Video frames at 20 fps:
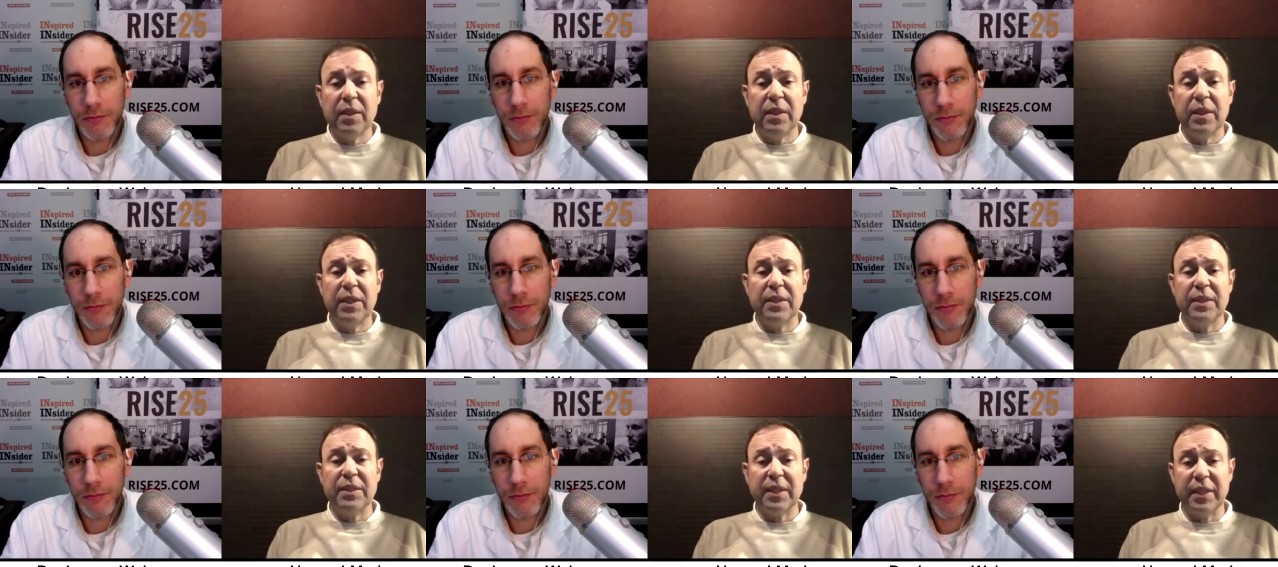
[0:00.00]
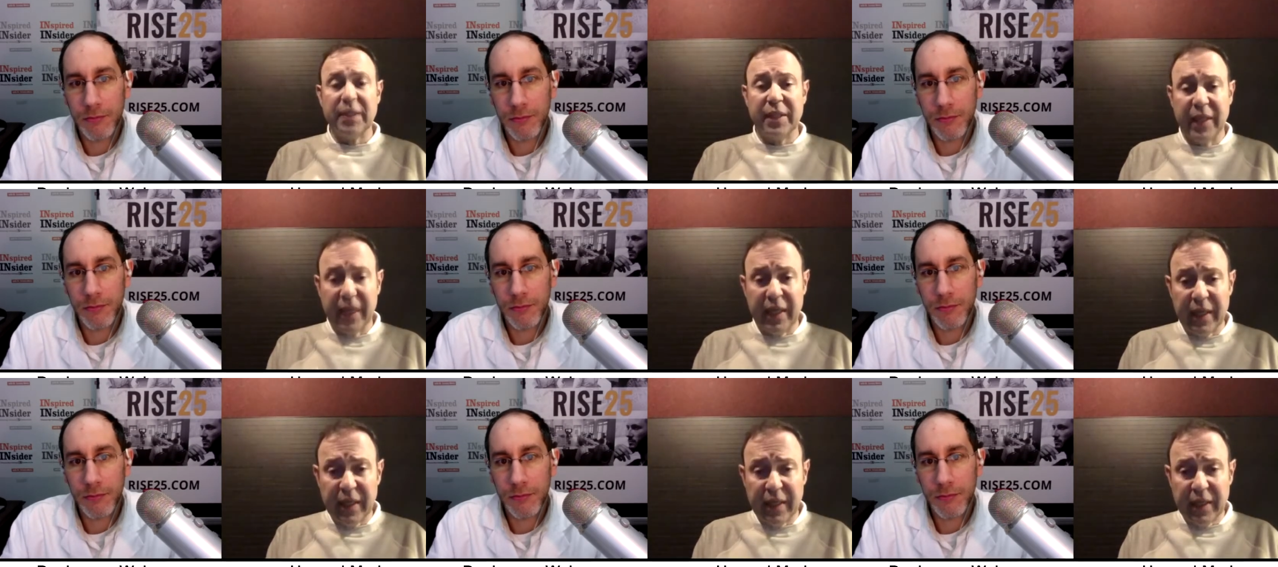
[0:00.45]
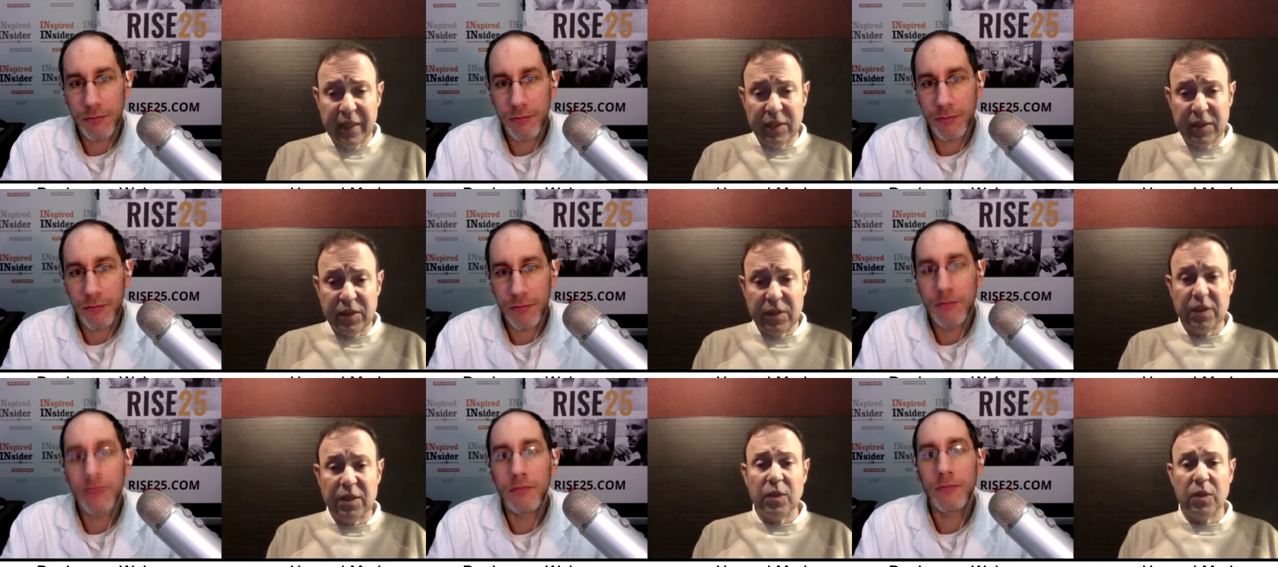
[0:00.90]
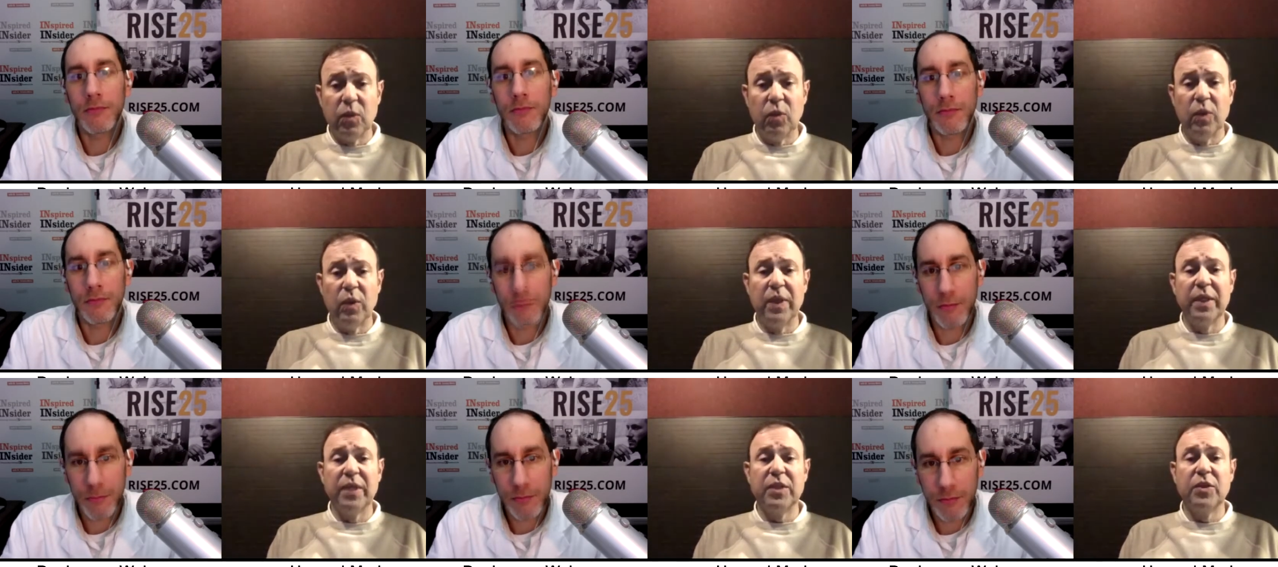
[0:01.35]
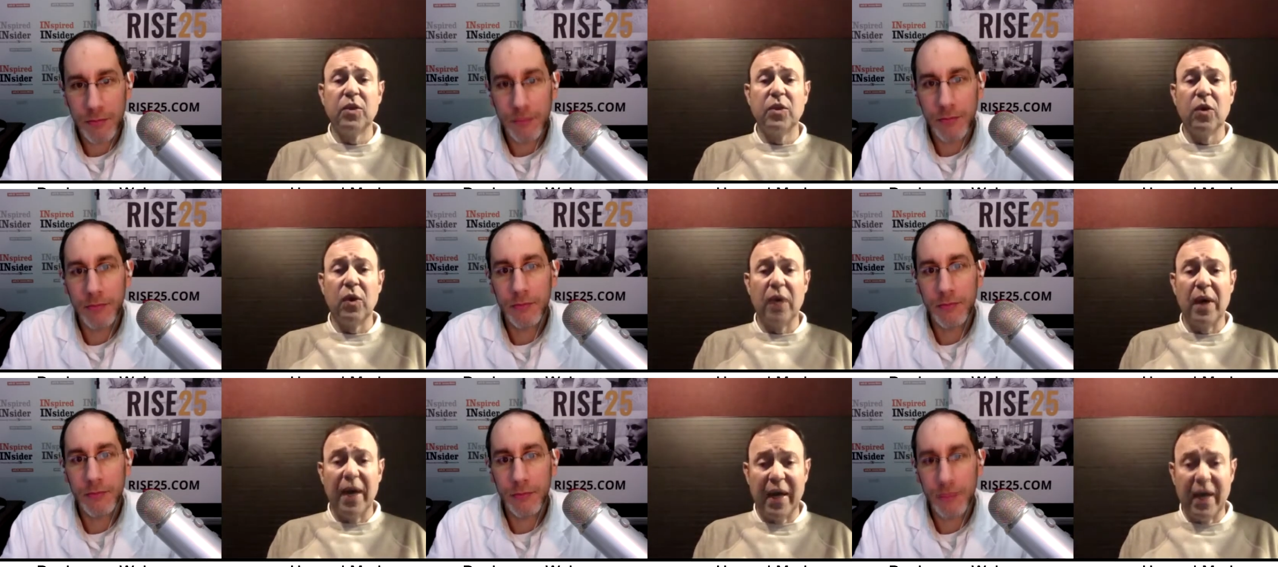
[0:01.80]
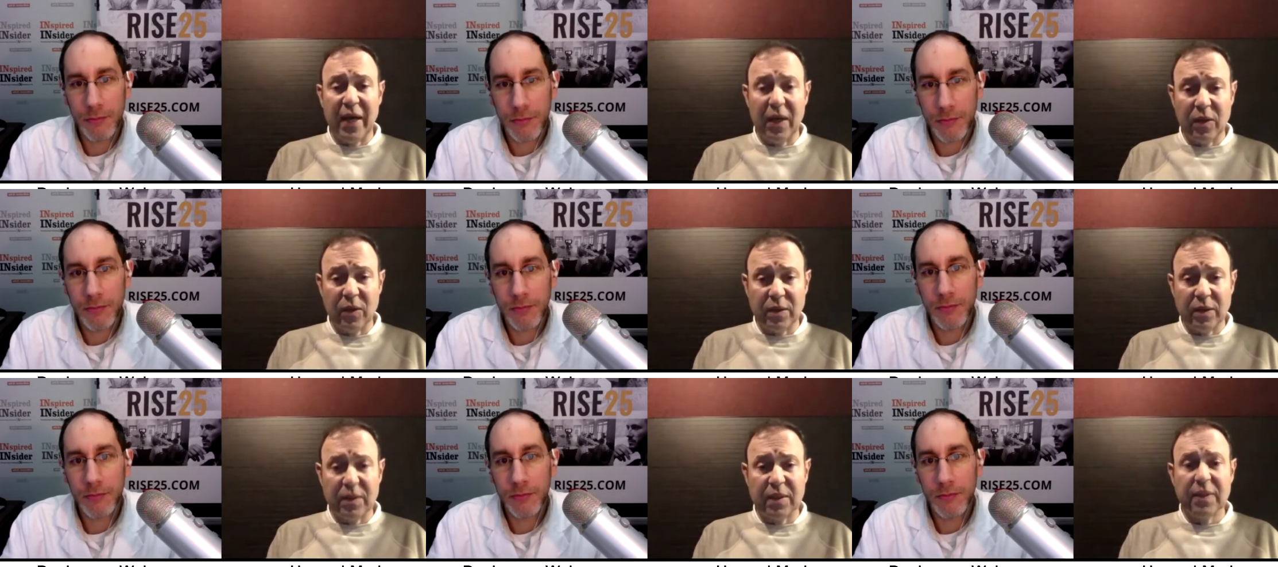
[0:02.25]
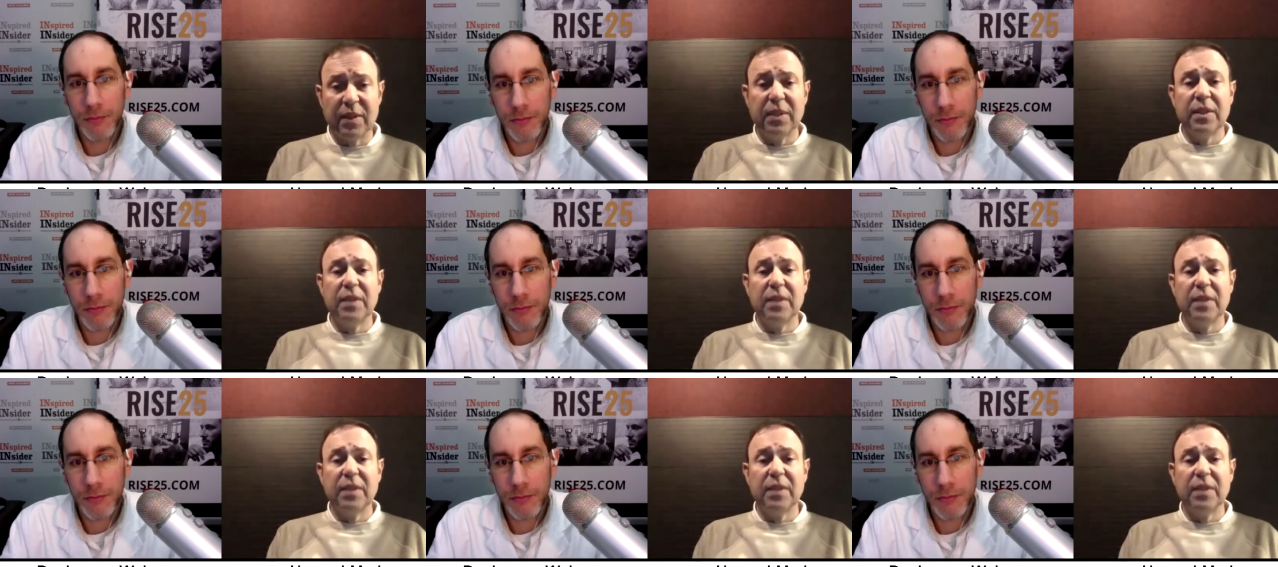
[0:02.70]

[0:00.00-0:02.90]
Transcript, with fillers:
Speaker 1: is engaged, willing to go out,